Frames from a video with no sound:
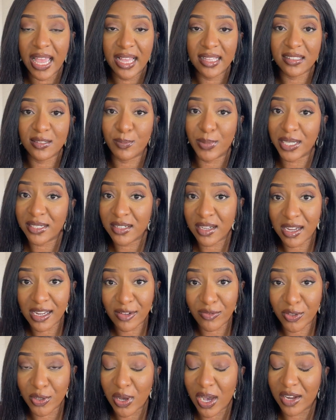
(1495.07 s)
It's better
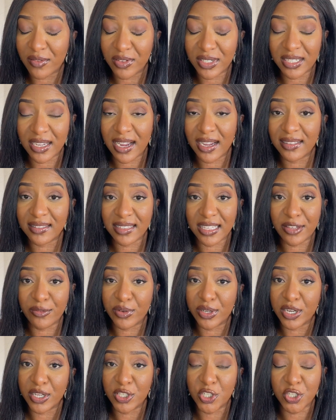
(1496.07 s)
if you advertise
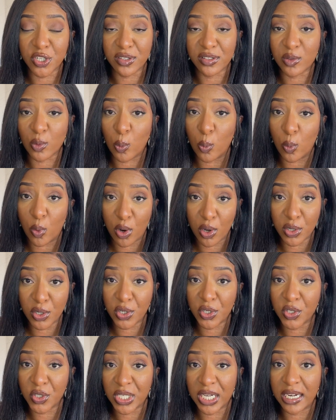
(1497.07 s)
even just one
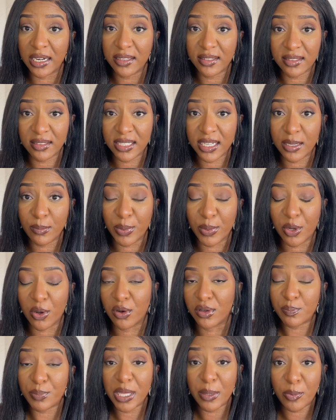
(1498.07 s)
good listing,
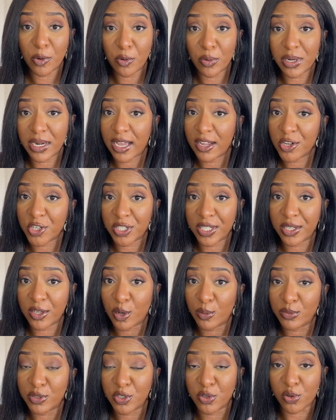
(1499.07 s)
because people will naturally
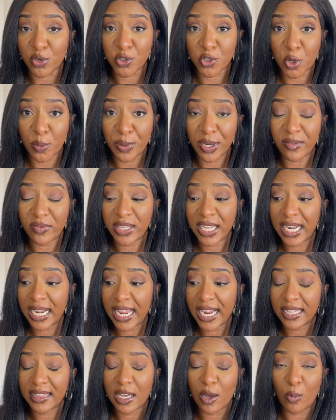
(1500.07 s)
come to your shop. If they
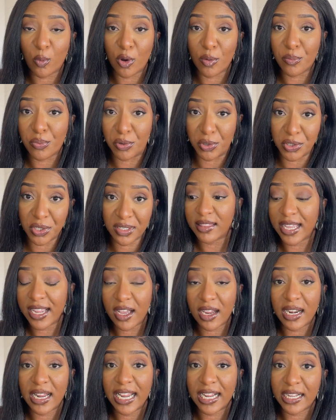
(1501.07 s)
like that one product, they
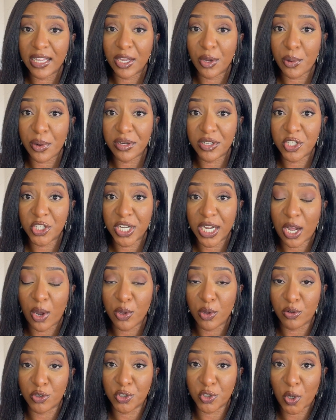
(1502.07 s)
are likely going to check out
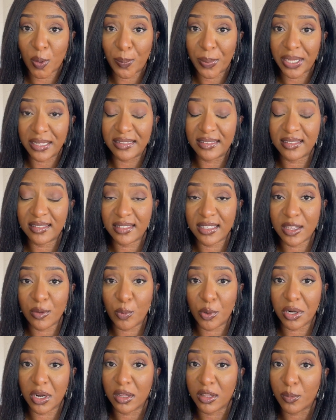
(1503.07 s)
your shop and see
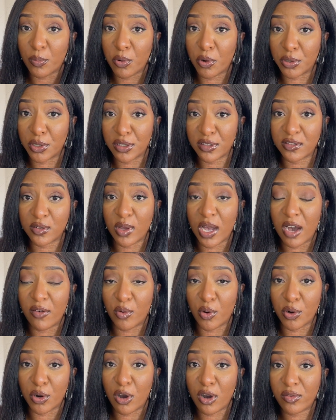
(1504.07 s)
what other products you have
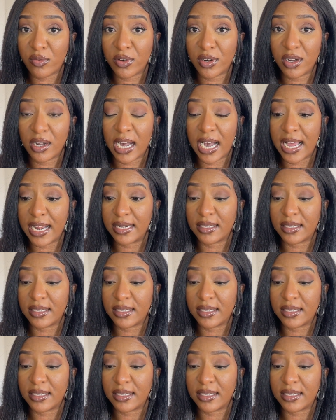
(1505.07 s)
on offer and